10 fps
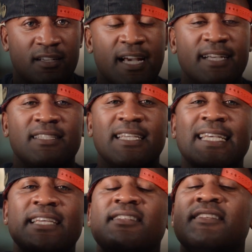guys
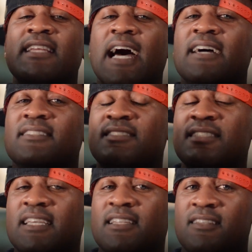he did not
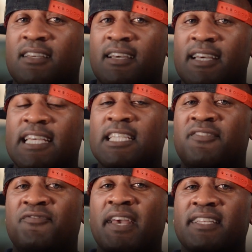sin
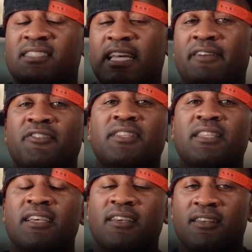he's faced
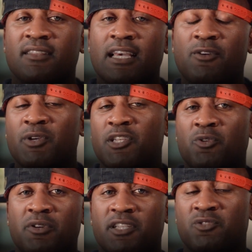everything that we
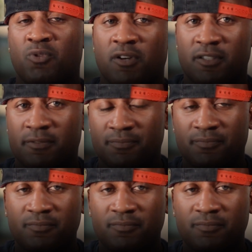do in this world